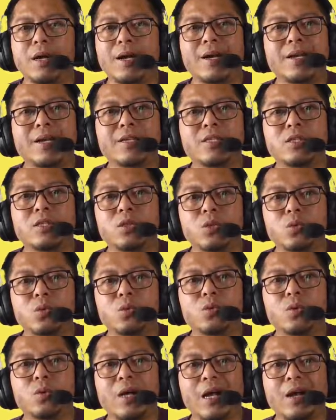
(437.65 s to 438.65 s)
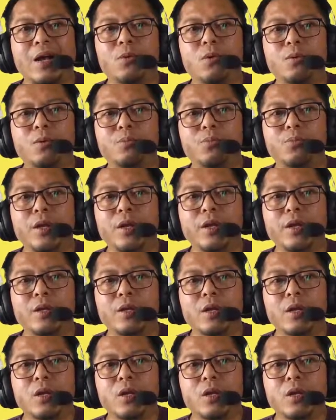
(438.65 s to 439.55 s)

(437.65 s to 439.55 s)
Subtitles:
eyes to our brain.